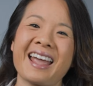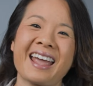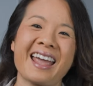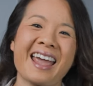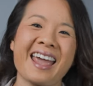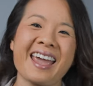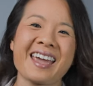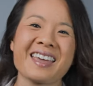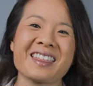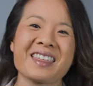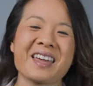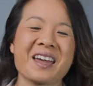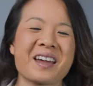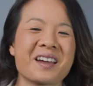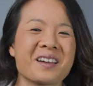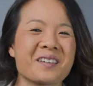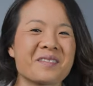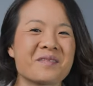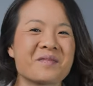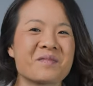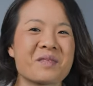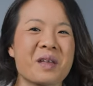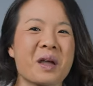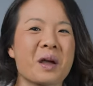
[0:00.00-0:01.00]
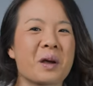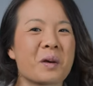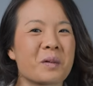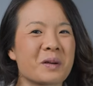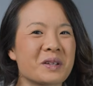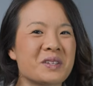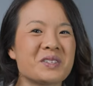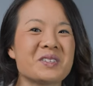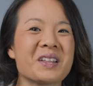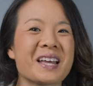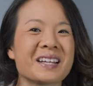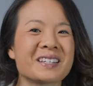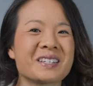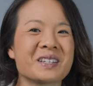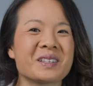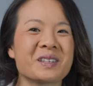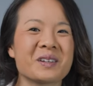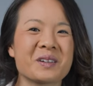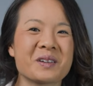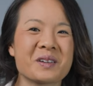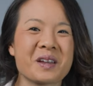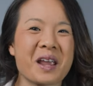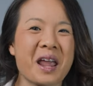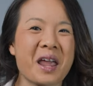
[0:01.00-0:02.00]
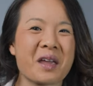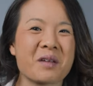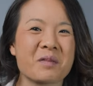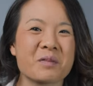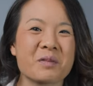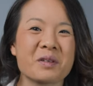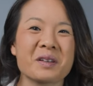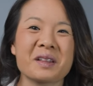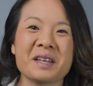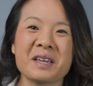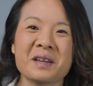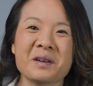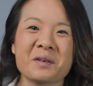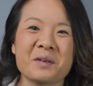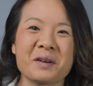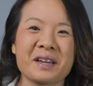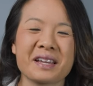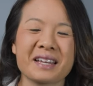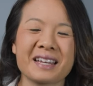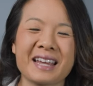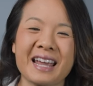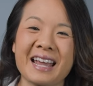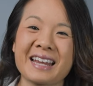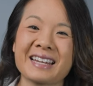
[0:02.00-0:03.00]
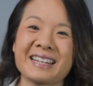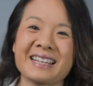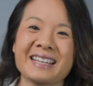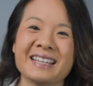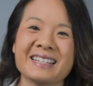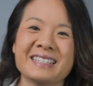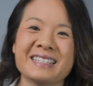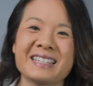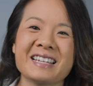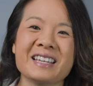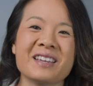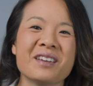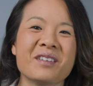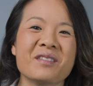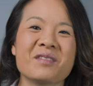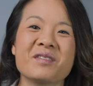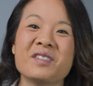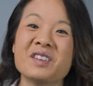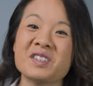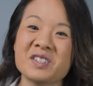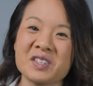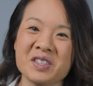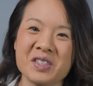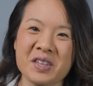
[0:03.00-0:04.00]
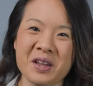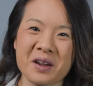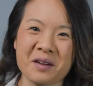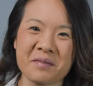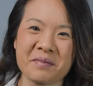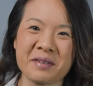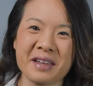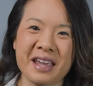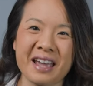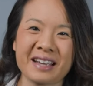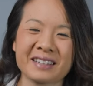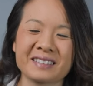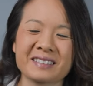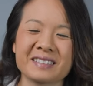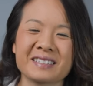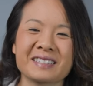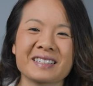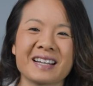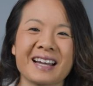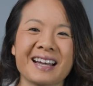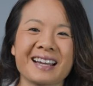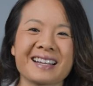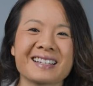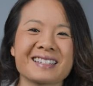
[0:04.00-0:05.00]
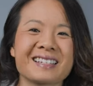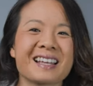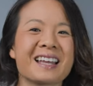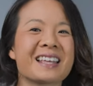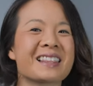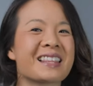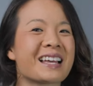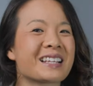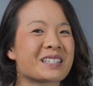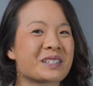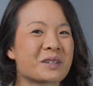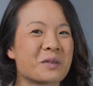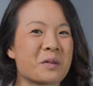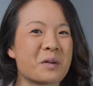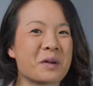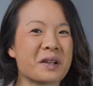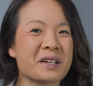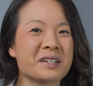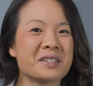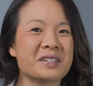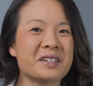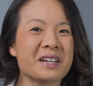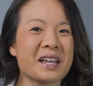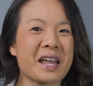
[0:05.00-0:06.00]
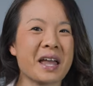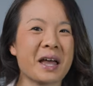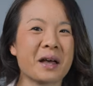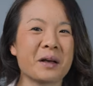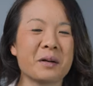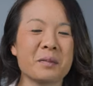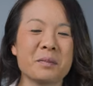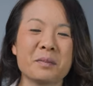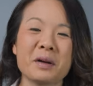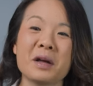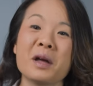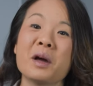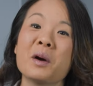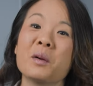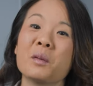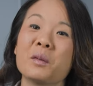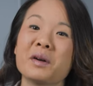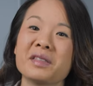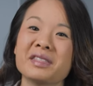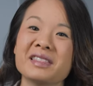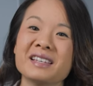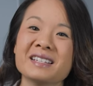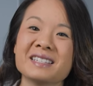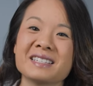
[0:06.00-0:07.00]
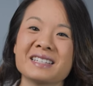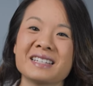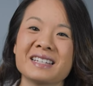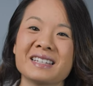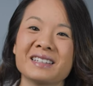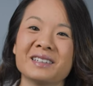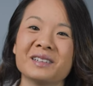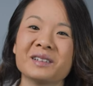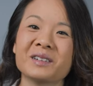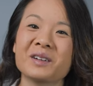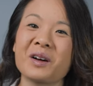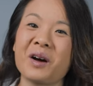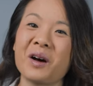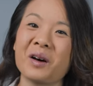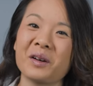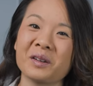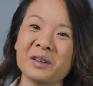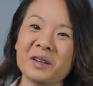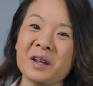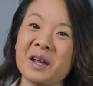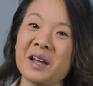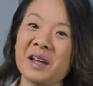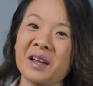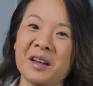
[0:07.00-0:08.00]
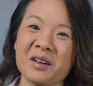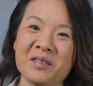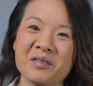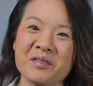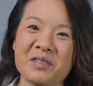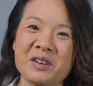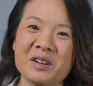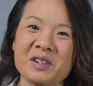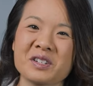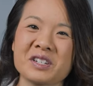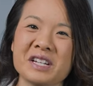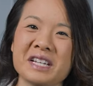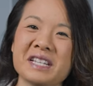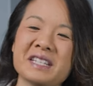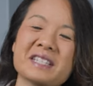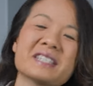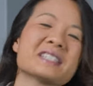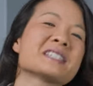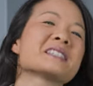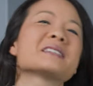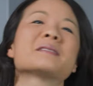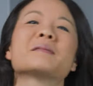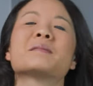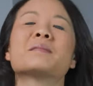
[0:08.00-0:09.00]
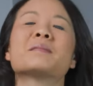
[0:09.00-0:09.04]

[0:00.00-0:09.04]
Hey there! Would you like to learn a really quick and easy vision therapy exercise that's going to help with the skill called convergence?